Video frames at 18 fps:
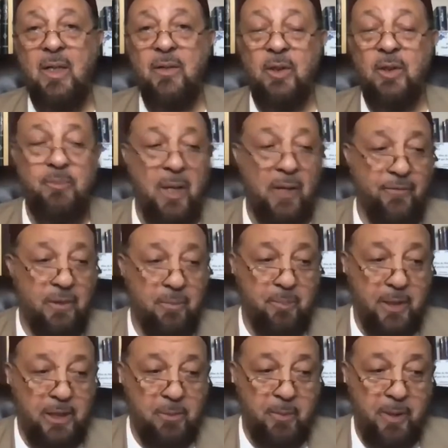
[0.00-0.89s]
The
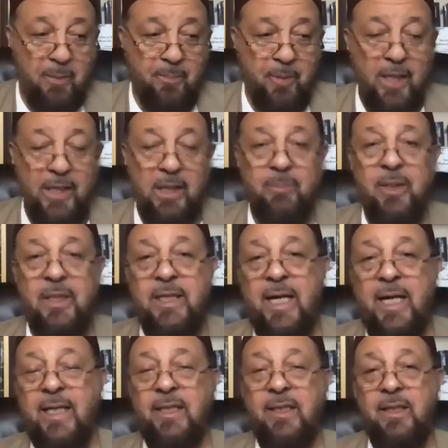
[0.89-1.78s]
Prophet, peace be upon him,
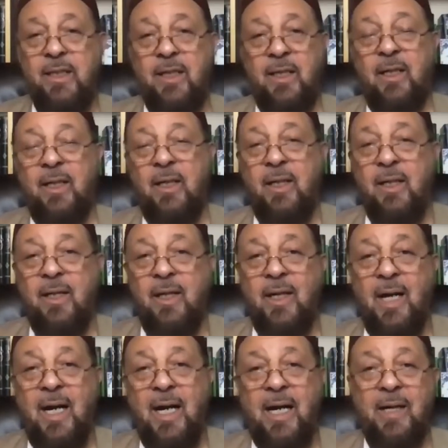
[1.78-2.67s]
again,
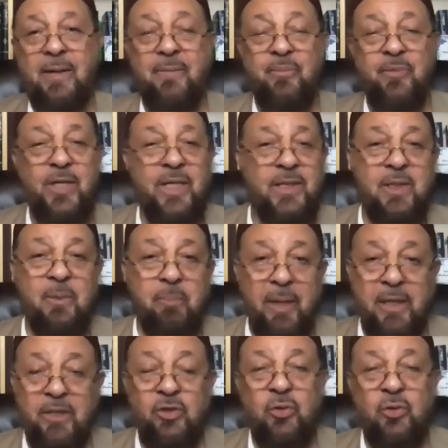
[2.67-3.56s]
there's
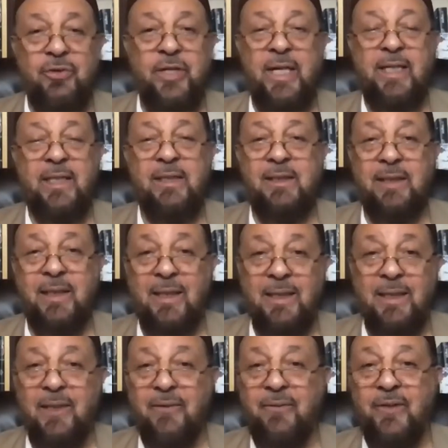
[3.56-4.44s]
special things that
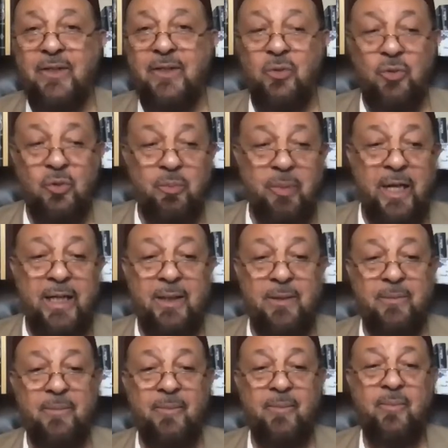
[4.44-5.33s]
are given to
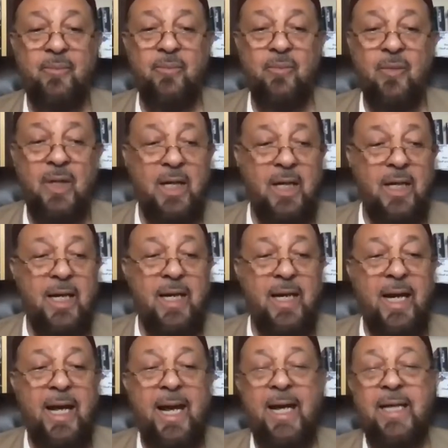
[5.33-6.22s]
Ubay.
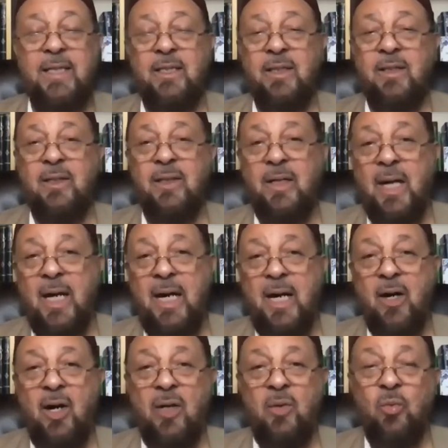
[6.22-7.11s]
And
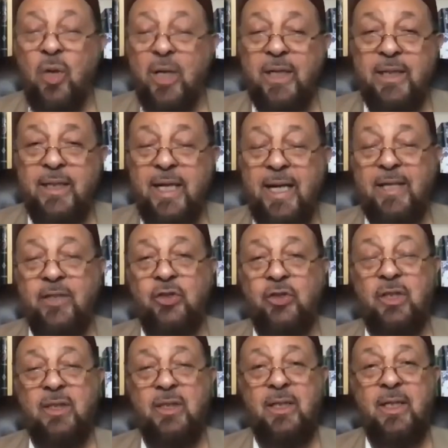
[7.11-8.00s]
on one
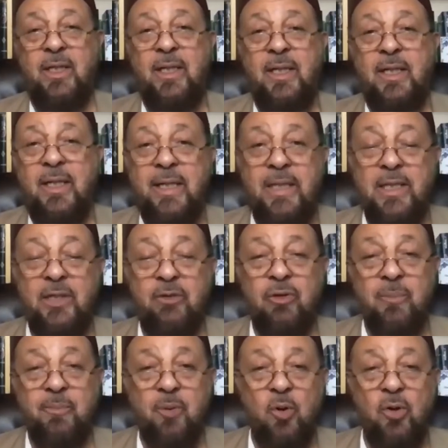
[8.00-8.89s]
occasion, it
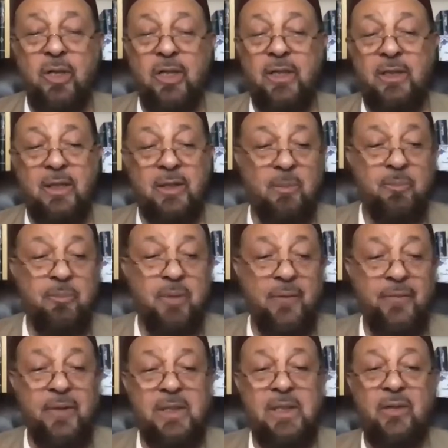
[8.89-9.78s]
is reported that the
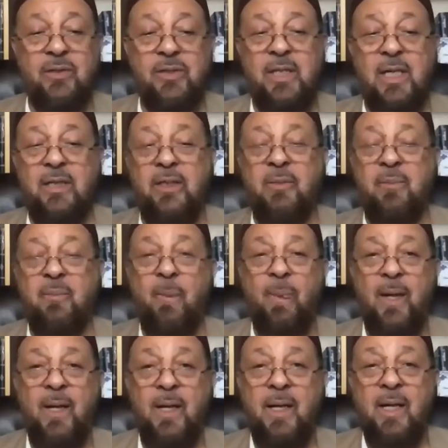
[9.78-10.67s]
Prophet sallallahu alaihi wasallam
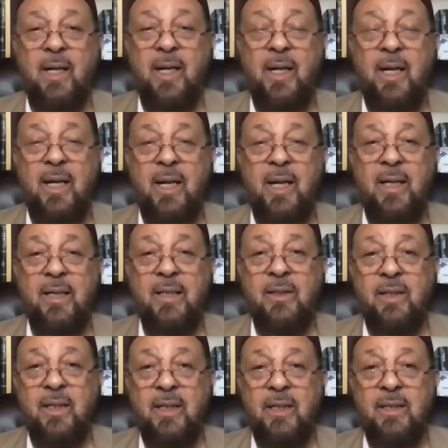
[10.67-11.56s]

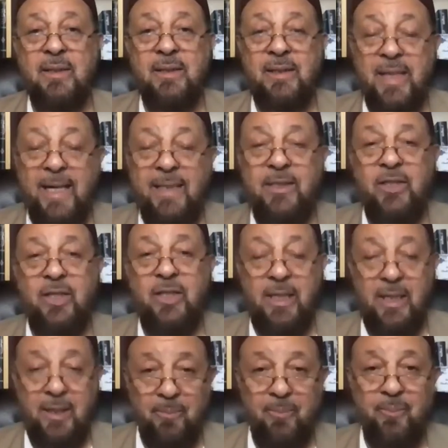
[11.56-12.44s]
said to
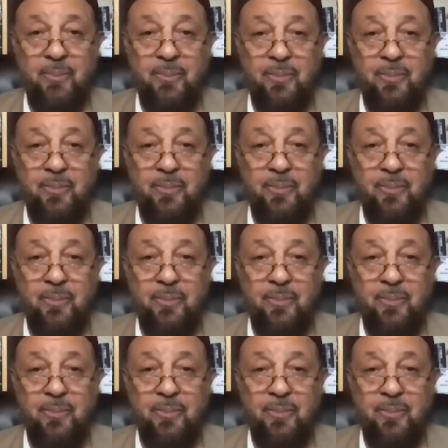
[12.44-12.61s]
him,